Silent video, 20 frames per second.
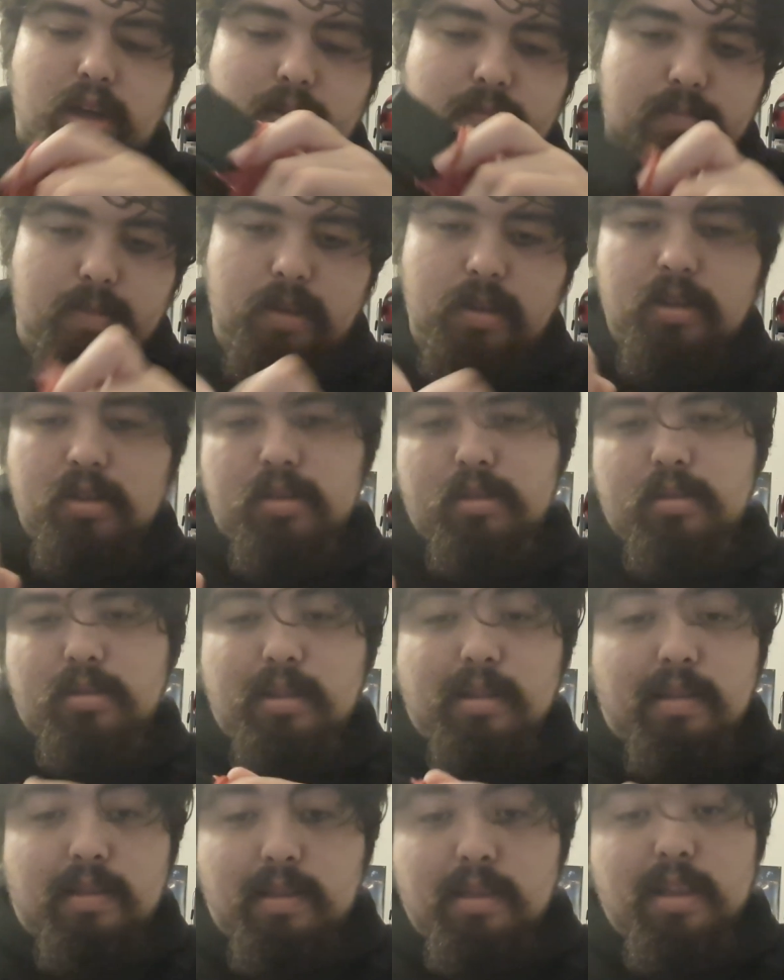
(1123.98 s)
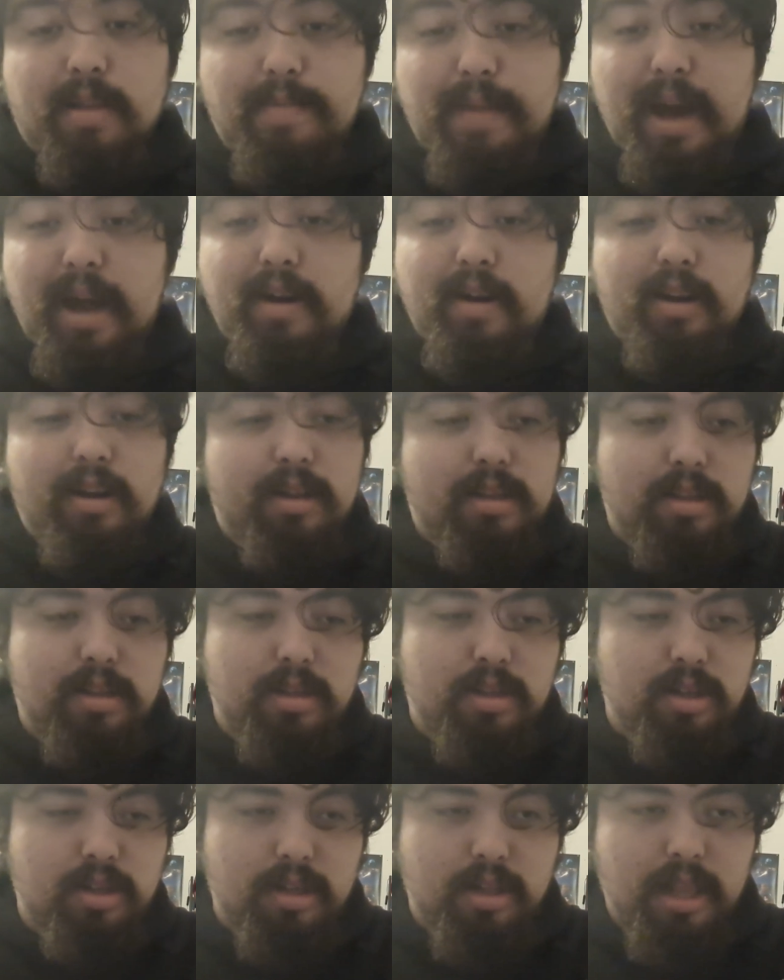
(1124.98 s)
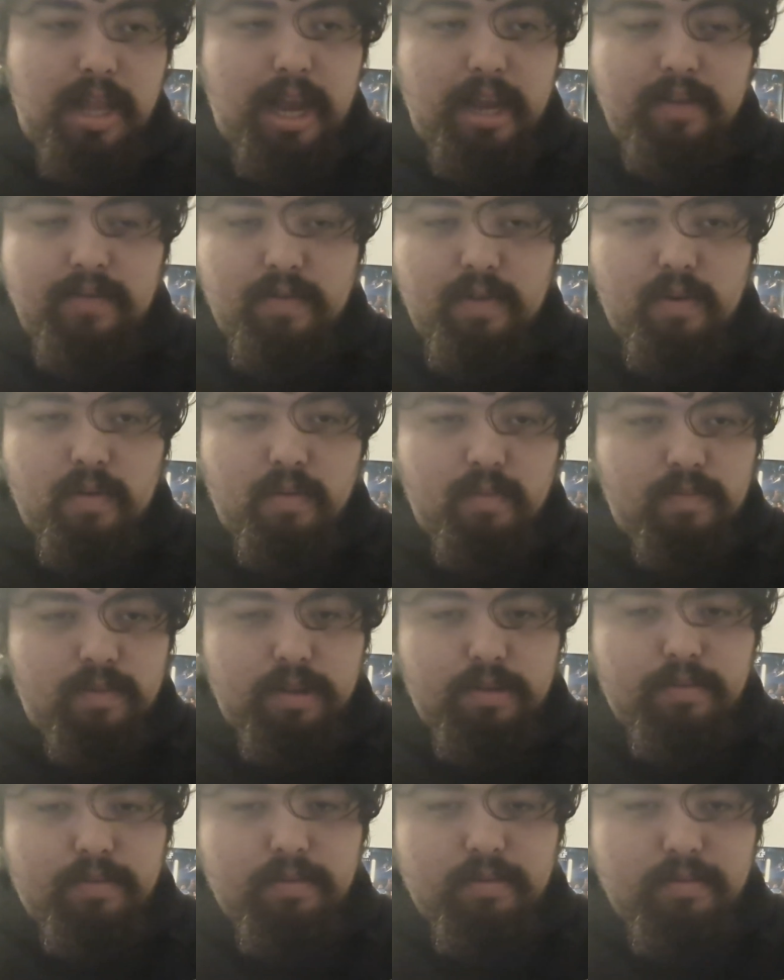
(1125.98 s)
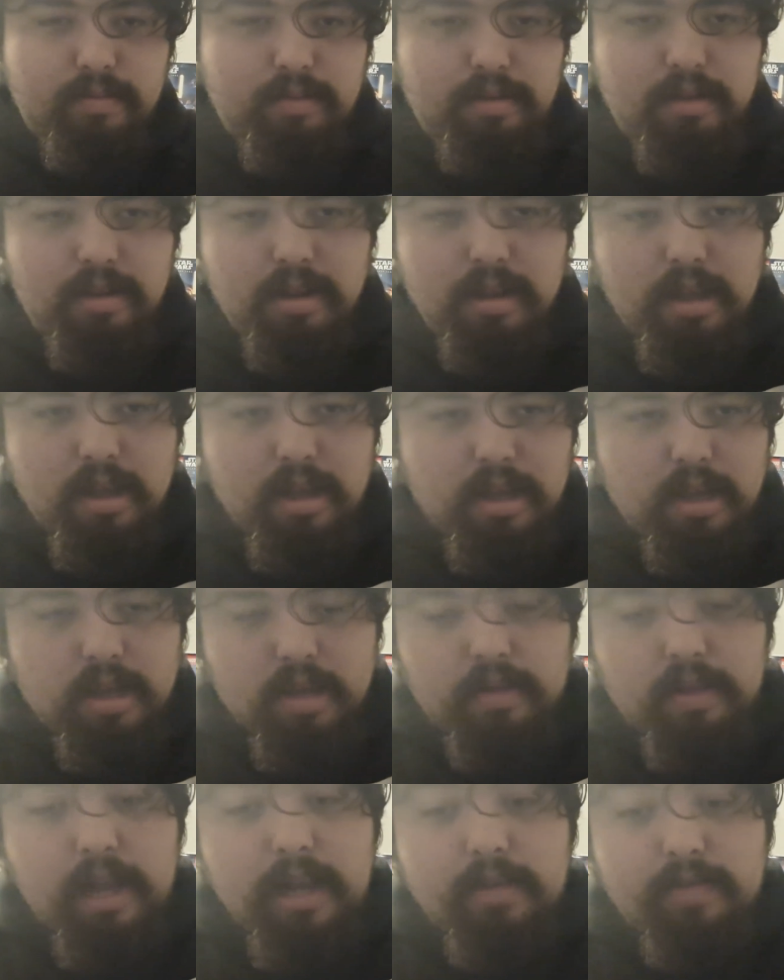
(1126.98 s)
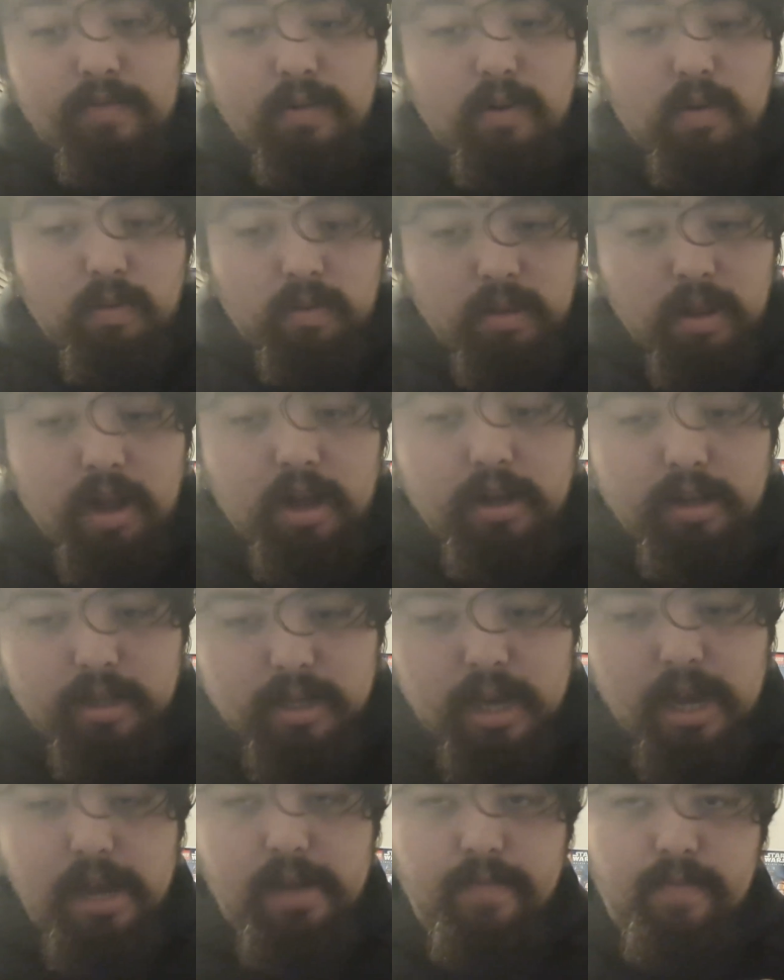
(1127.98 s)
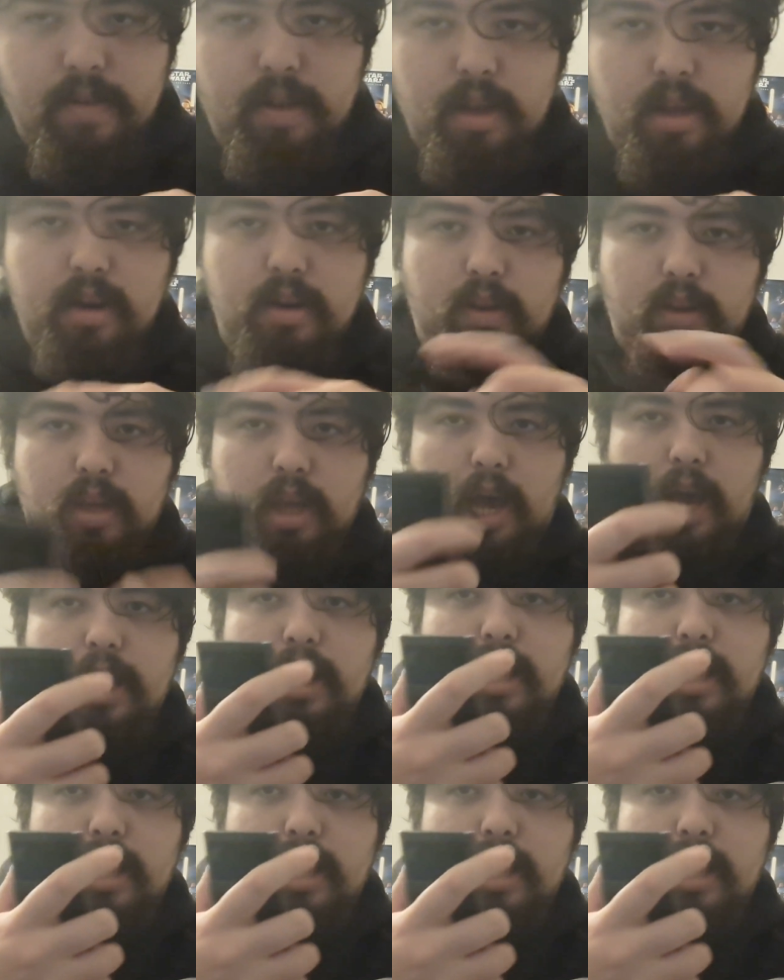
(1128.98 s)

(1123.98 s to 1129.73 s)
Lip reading: because the battery just lasts for a long time. And I